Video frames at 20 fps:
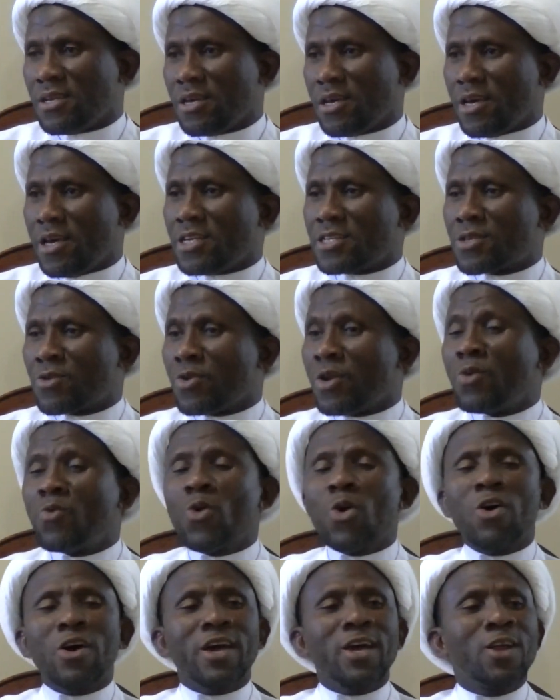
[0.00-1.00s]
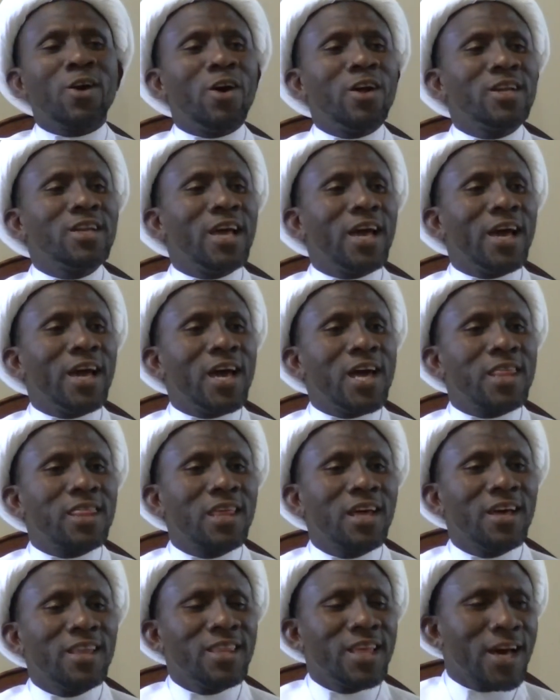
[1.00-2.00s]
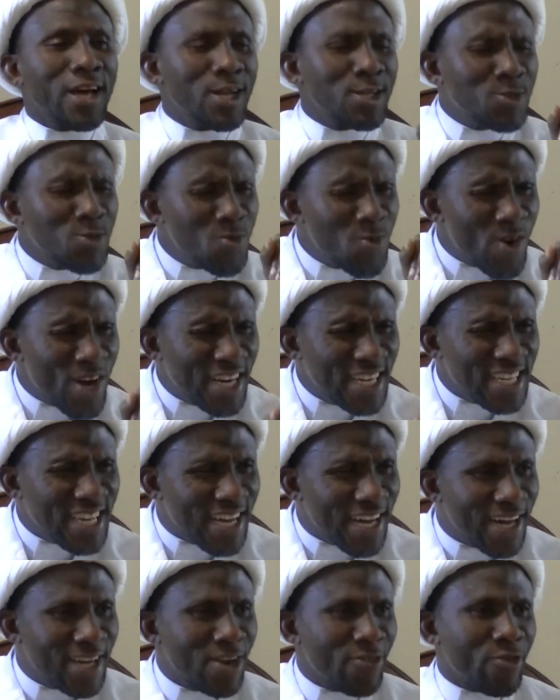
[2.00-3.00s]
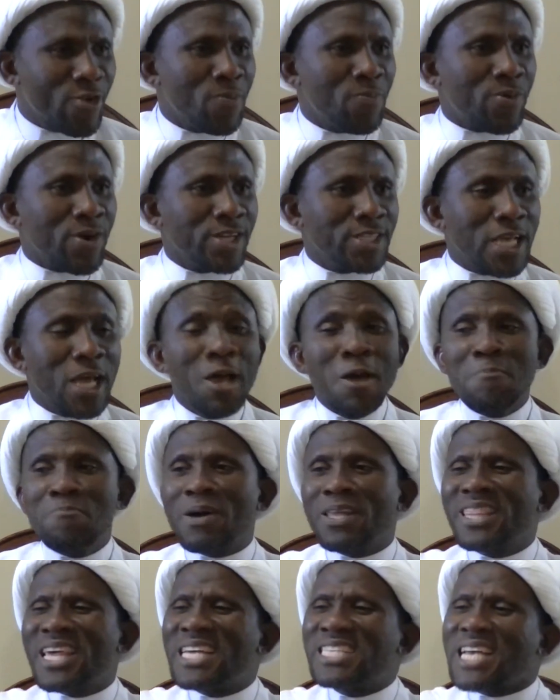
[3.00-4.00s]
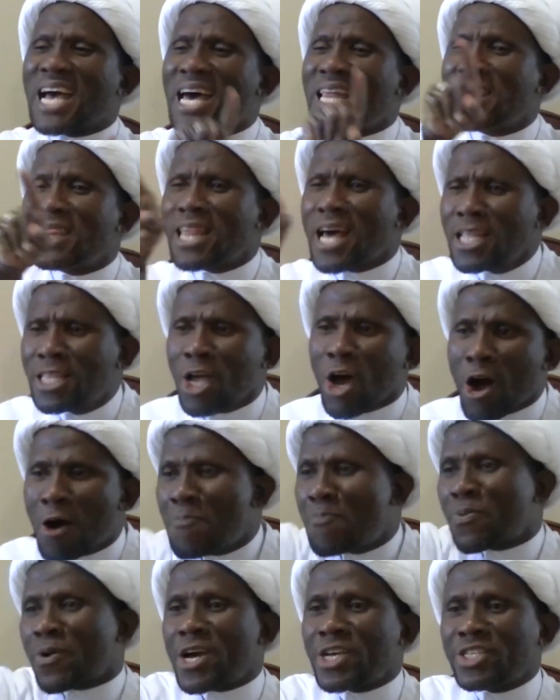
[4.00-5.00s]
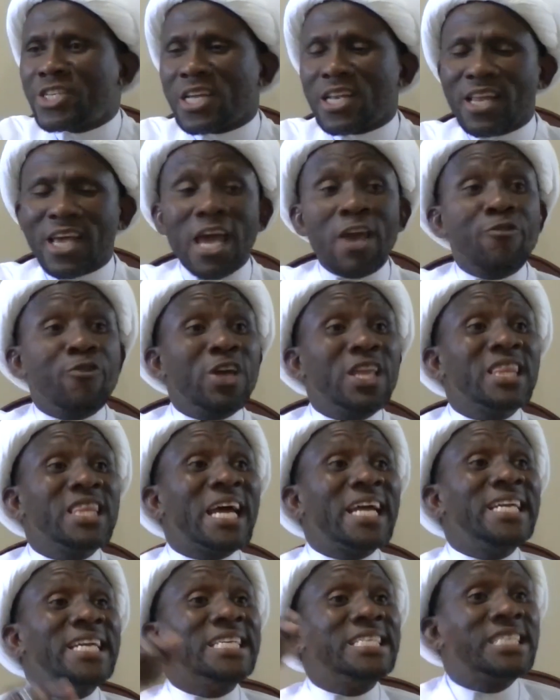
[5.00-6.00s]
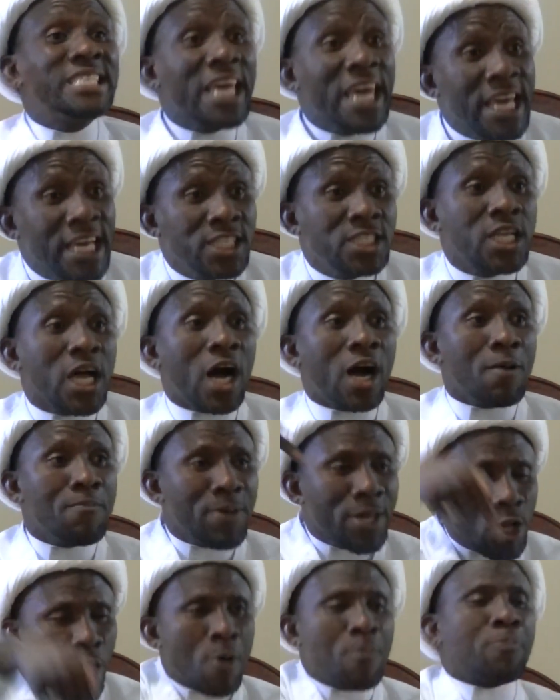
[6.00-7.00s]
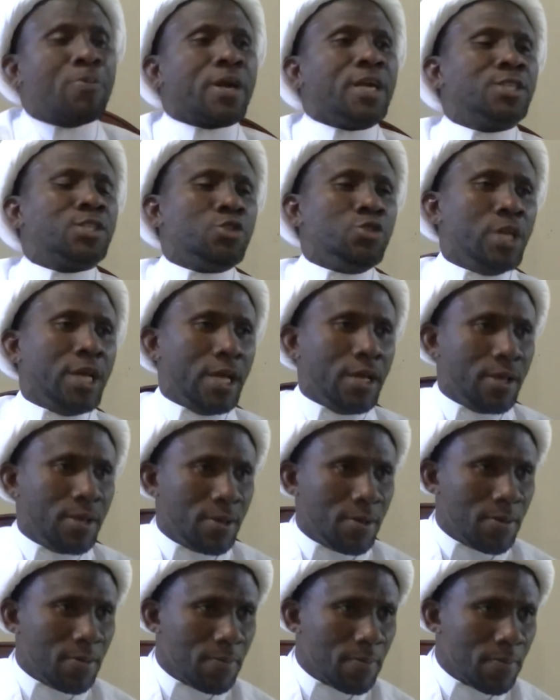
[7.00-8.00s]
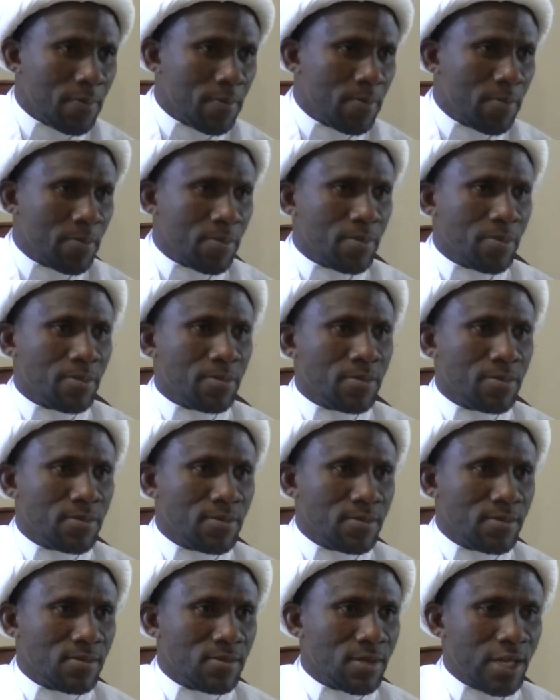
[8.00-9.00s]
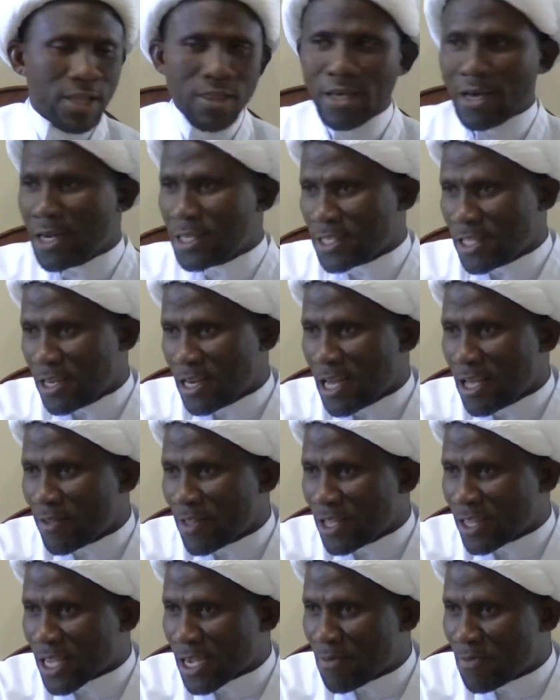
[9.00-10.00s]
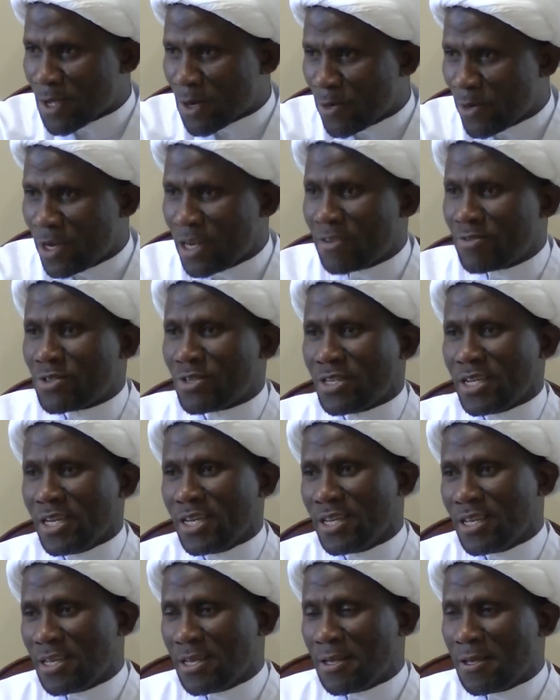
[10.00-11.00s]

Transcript: He is still walking on the earth. That is one kind of oppression. But there's another oppression. Even the deceased are being oppressed today. And that is the life, the time that we live today.